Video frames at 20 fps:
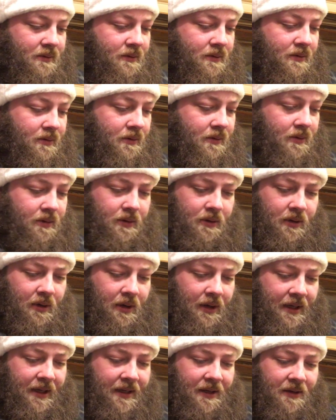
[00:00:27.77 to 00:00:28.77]
ooh,
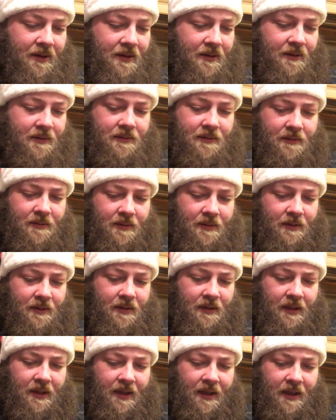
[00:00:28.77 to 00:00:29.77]
I don't know,
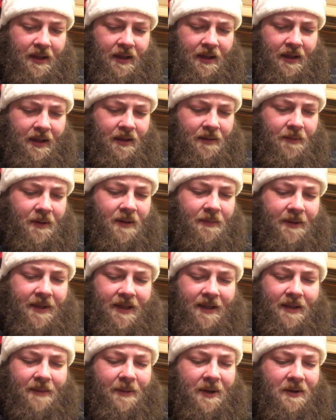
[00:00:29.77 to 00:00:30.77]

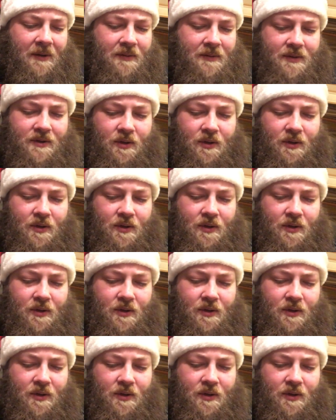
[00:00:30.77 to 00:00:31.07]
probably about